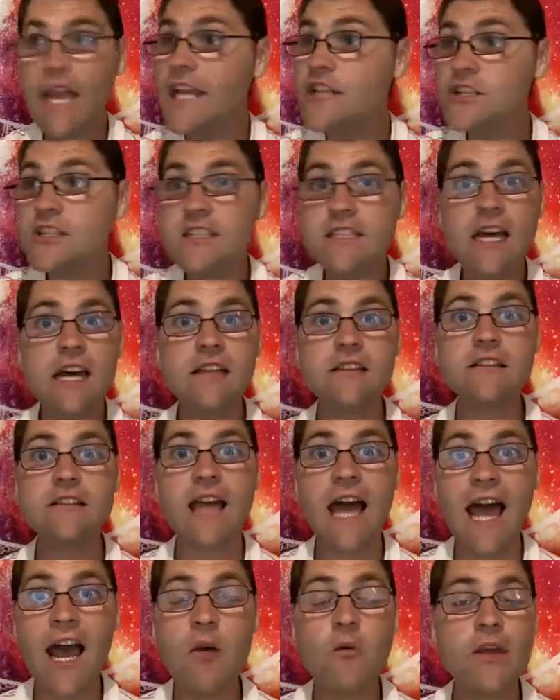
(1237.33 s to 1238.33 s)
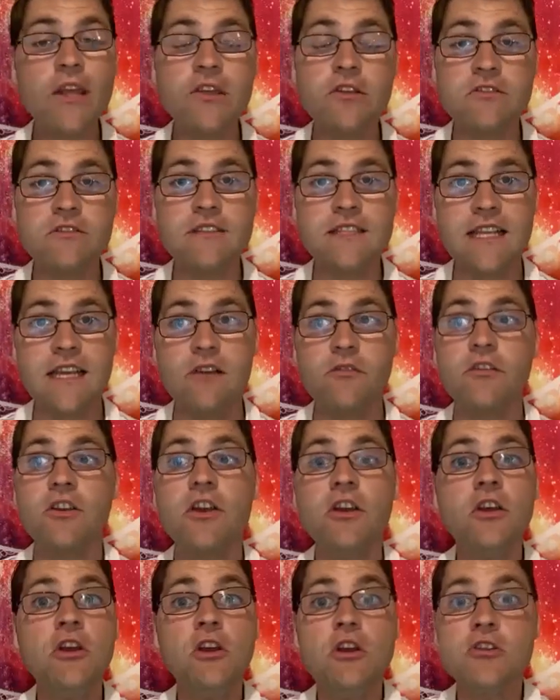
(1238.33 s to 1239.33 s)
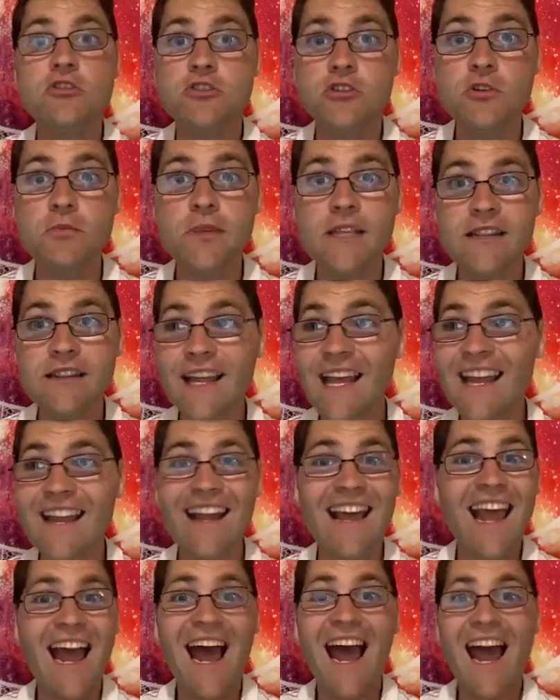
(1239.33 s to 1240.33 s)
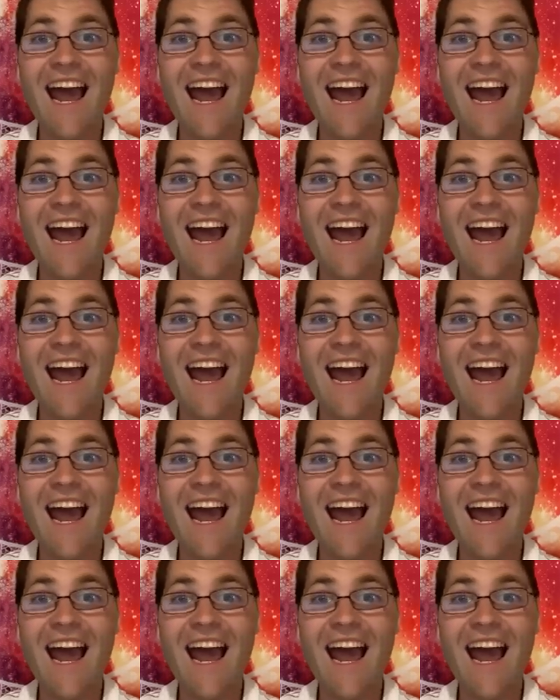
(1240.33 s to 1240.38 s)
And just allowing yourself to be led.